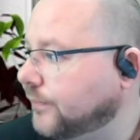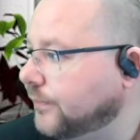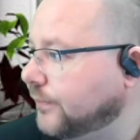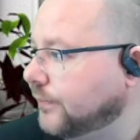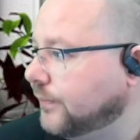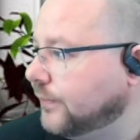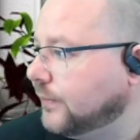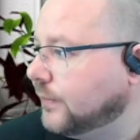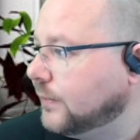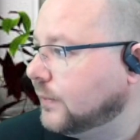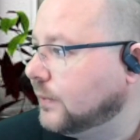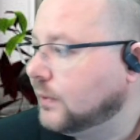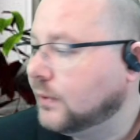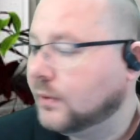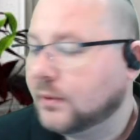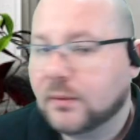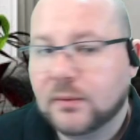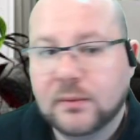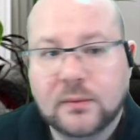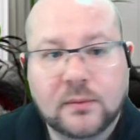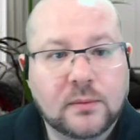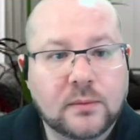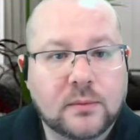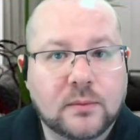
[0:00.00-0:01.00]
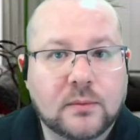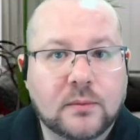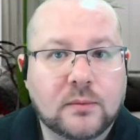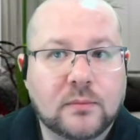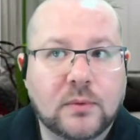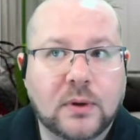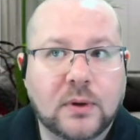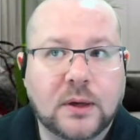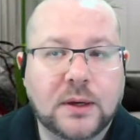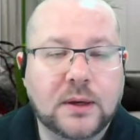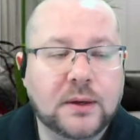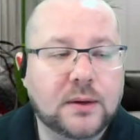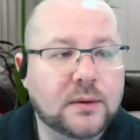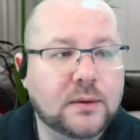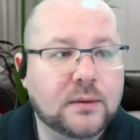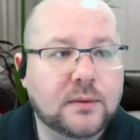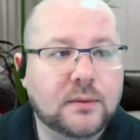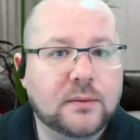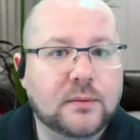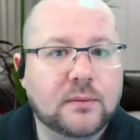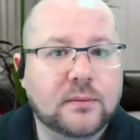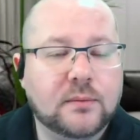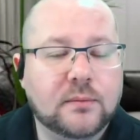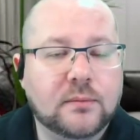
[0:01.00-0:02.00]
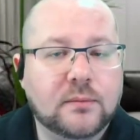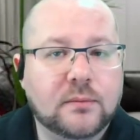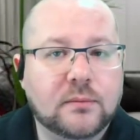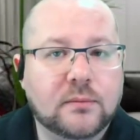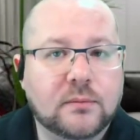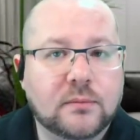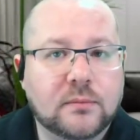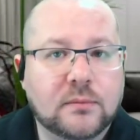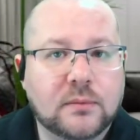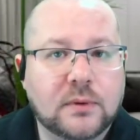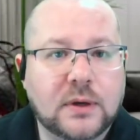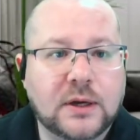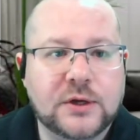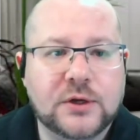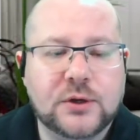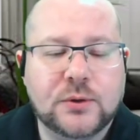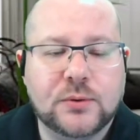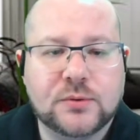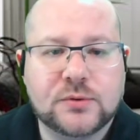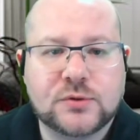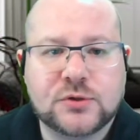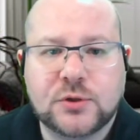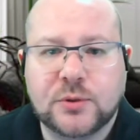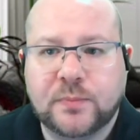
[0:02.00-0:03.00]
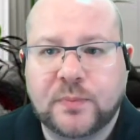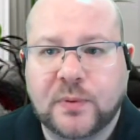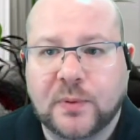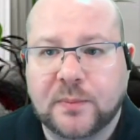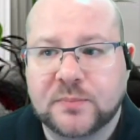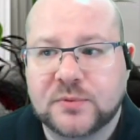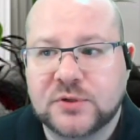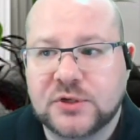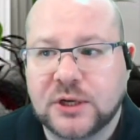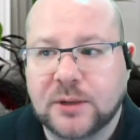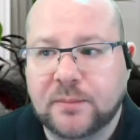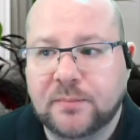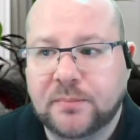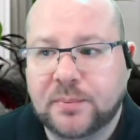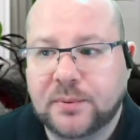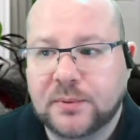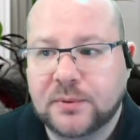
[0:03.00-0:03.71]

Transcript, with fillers: Okay. What? are you a two pump chimp?